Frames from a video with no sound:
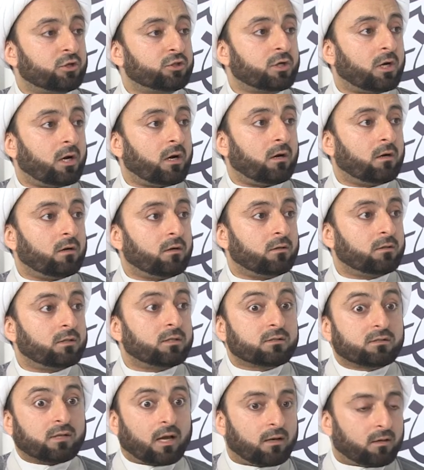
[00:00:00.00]
Isha
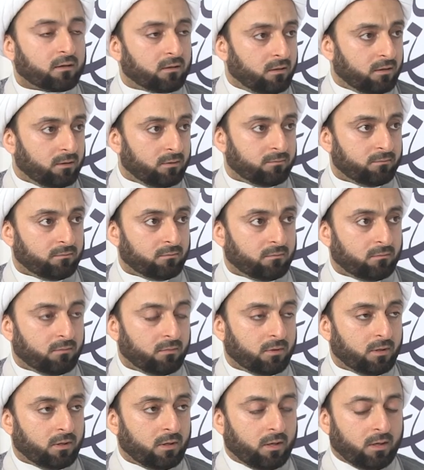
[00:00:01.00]
silently.
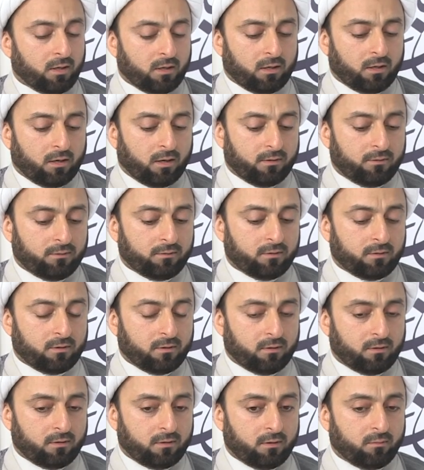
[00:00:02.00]
And
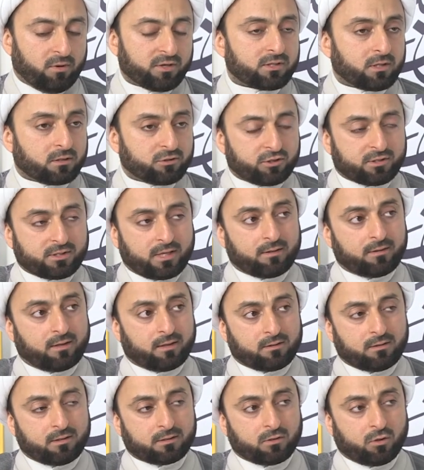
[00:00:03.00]
they must understand
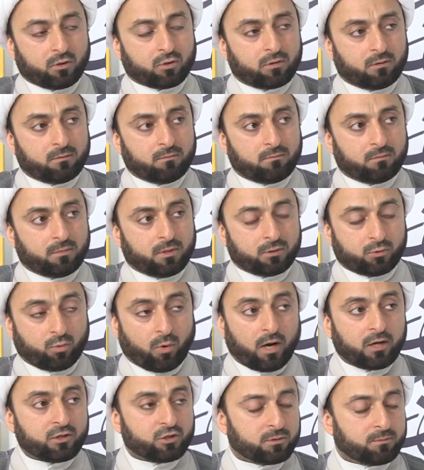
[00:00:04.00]
that this hukum is
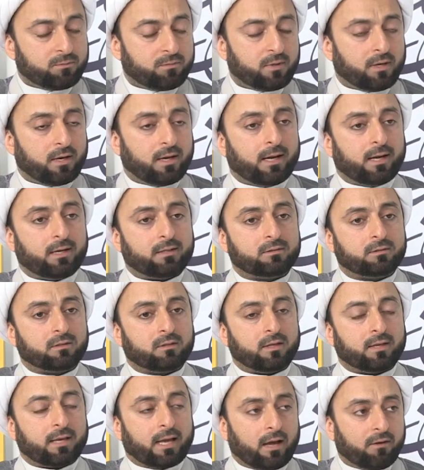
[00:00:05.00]
wajib and
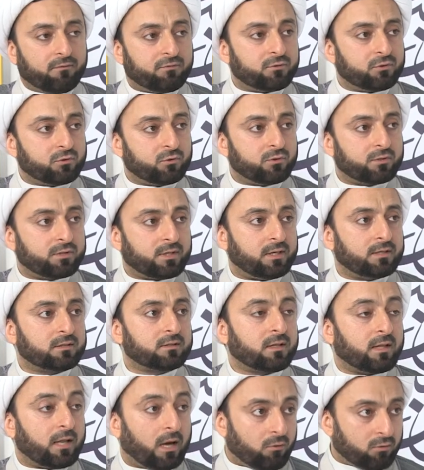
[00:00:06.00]
they have to say it
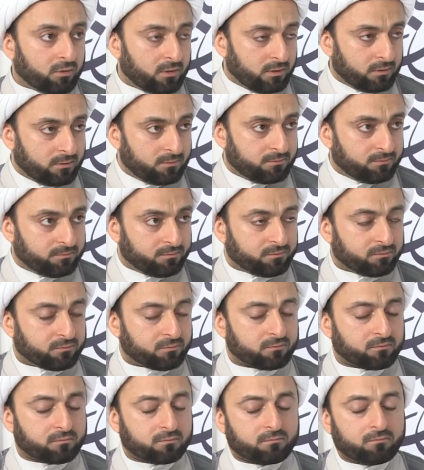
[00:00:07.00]
loudly.
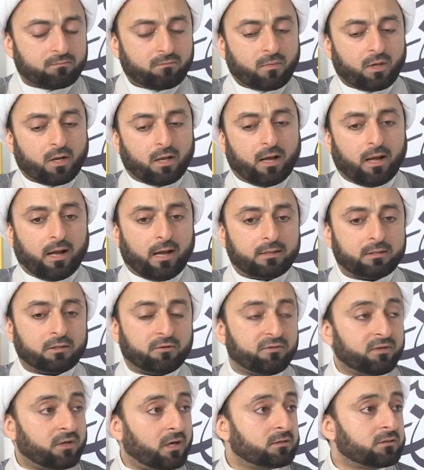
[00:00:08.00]
And
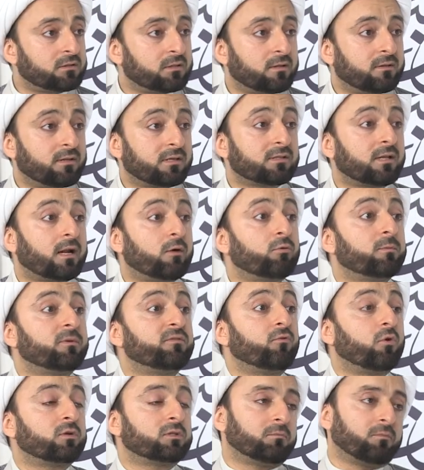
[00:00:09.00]
if not, the salah will be
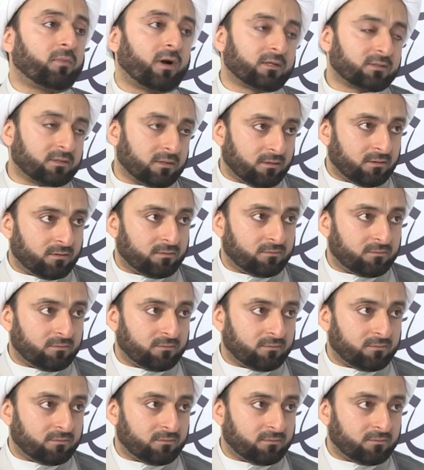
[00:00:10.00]
void and batil.